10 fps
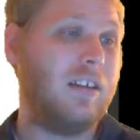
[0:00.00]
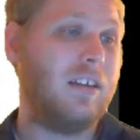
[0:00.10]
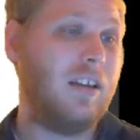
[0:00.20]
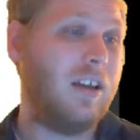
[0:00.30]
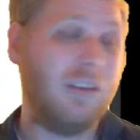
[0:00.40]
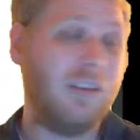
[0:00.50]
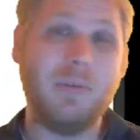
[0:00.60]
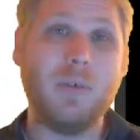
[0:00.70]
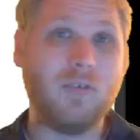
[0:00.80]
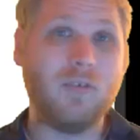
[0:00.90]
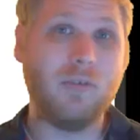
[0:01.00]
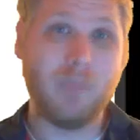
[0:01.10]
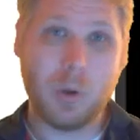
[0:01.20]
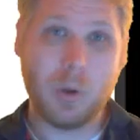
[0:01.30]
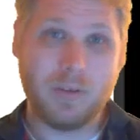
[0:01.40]
it'll be wonderful for
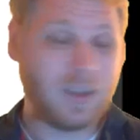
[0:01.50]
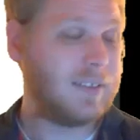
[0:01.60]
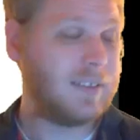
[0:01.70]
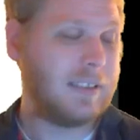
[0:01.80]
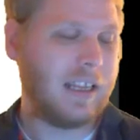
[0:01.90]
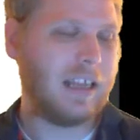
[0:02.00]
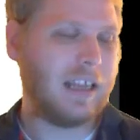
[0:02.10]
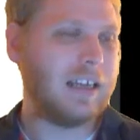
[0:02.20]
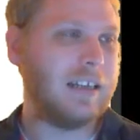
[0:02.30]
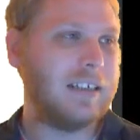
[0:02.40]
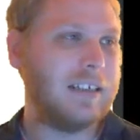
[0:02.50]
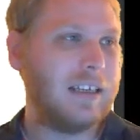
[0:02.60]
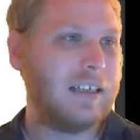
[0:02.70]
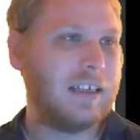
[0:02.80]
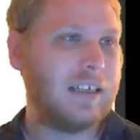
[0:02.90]
both of us. And
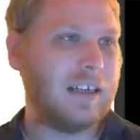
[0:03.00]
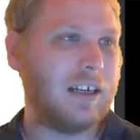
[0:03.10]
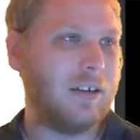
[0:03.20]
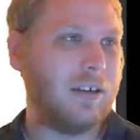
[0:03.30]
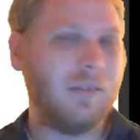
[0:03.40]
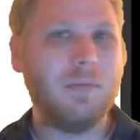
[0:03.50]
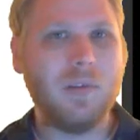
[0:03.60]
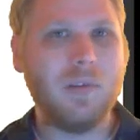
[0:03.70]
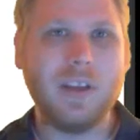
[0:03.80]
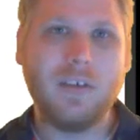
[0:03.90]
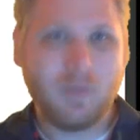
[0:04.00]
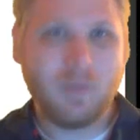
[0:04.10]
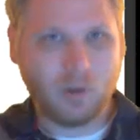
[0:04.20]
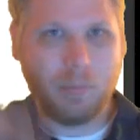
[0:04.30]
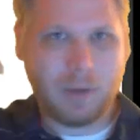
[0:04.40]
the link
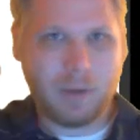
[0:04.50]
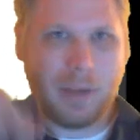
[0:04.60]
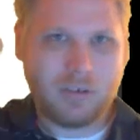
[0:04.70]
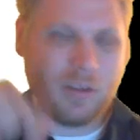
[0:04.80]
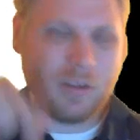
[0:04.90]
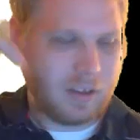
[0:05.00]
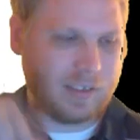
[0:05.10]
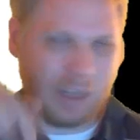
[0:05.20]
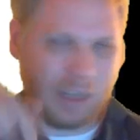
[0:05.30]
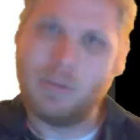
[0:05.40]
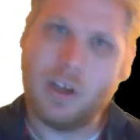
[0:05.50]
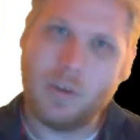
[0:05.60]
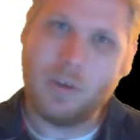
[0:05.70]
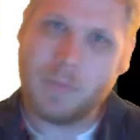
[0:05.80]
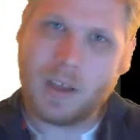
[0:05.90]
for my Patreon thing is down
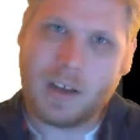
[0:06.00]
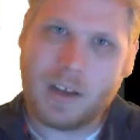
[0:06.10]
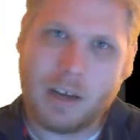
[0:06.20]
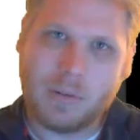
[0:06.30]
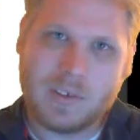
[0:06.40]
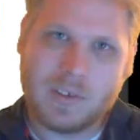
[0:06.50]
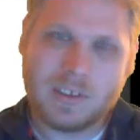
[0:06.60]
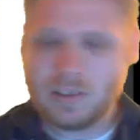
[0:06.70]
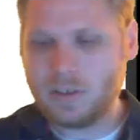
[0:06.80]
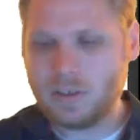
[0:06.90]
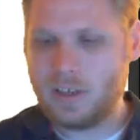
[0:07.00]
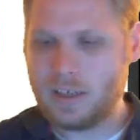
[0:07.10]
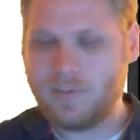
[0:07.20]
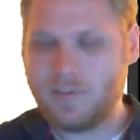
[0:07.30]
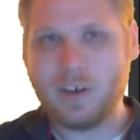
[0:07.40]
below, and I will see you in the
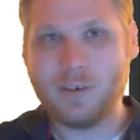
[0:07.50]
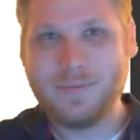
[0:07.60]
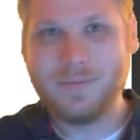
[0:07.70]
next video.